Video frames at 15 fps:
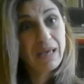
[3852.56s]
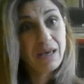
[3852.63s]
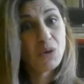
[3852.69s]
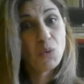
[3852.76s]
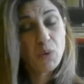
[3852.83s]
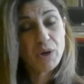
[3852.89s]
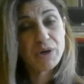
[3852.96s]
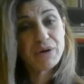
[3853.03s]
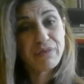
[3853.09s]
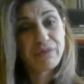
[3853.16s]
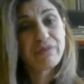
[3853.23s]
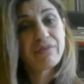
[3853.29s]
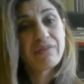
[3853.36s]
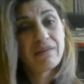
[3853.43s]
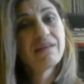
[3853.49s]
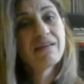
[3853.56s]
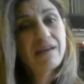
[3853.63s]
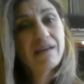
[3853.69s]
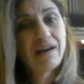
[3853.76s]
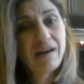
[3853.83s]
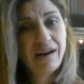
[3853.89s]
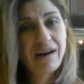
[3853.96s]
yeah. be worth
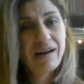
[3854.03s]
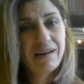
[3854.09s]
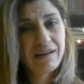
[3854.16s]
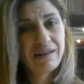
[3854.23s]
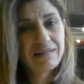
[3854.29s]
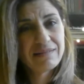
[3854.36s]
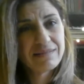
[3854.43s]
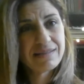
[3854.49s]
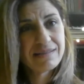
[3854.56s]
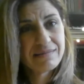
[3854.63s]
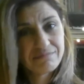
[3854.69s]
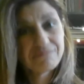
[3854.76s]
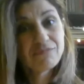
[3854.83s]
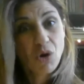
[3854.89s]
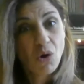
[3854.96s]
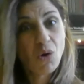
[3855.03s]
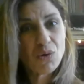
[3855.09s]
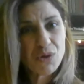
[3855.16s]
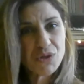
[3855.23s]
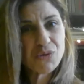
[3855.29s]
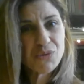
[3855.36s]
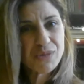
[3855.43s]
uh,
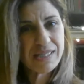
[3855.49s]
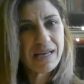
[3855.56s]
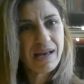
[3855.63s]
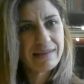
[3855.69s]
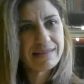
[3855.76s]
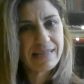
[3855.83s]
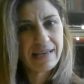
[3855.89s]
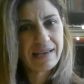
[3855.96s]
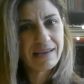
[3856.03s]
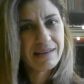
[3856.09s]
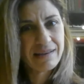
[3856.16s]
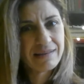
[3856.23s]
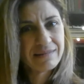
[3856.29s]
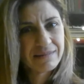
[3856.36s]
also studying